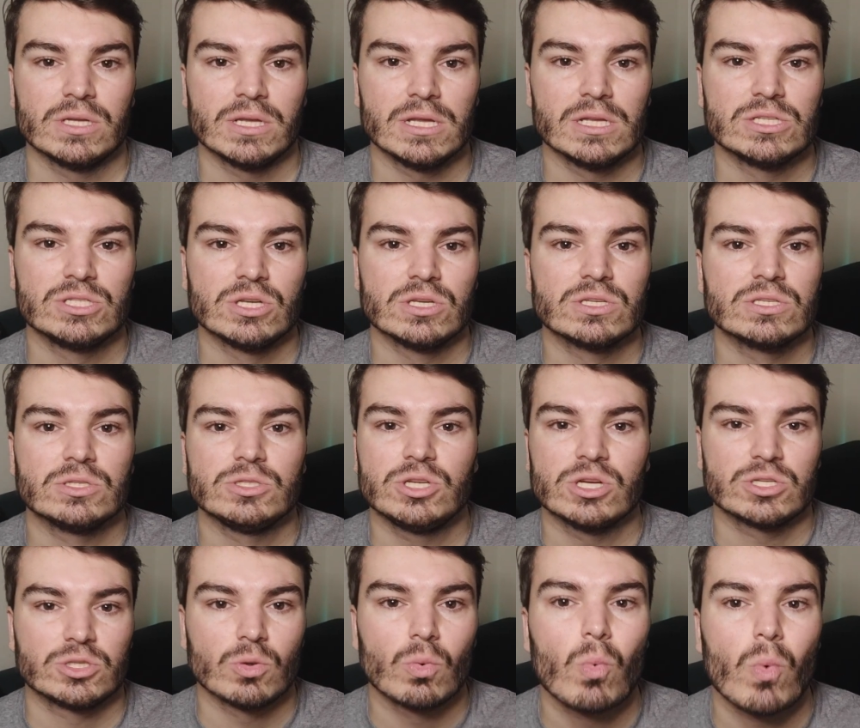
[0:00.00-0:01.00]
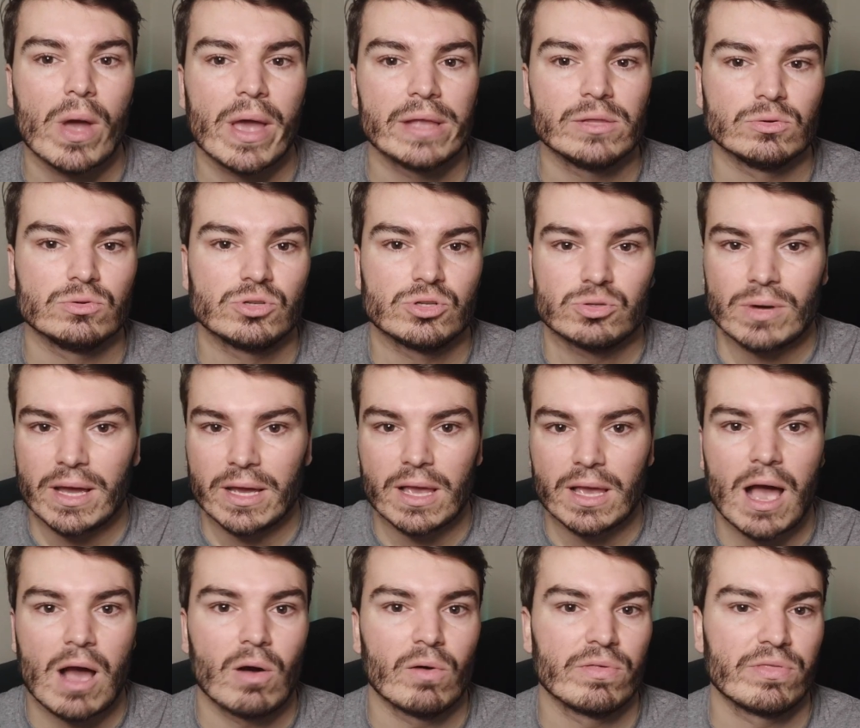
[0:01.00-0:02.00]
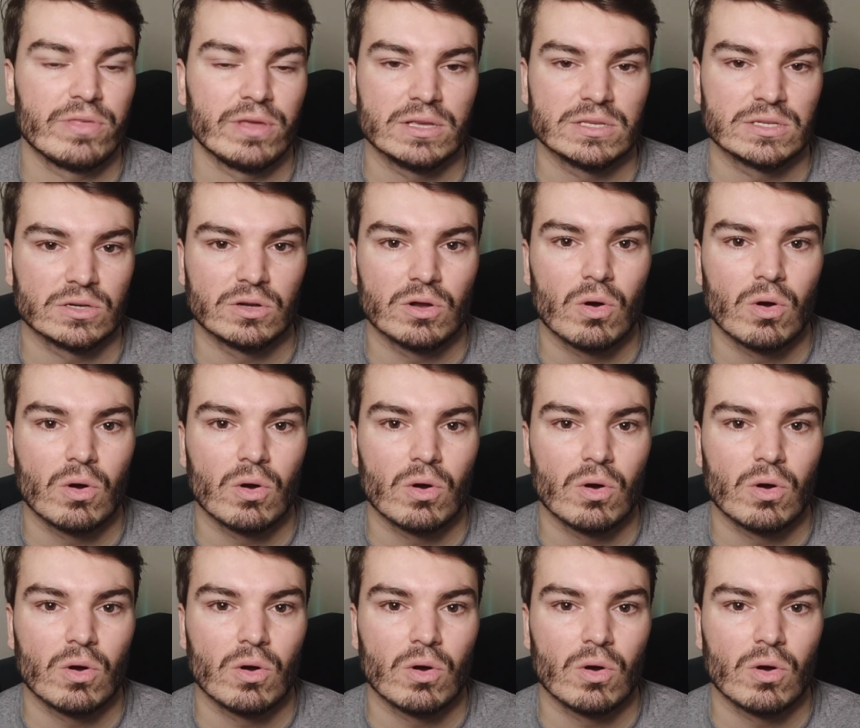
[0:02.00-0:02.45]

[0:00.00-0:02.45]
It's just a way to track how things are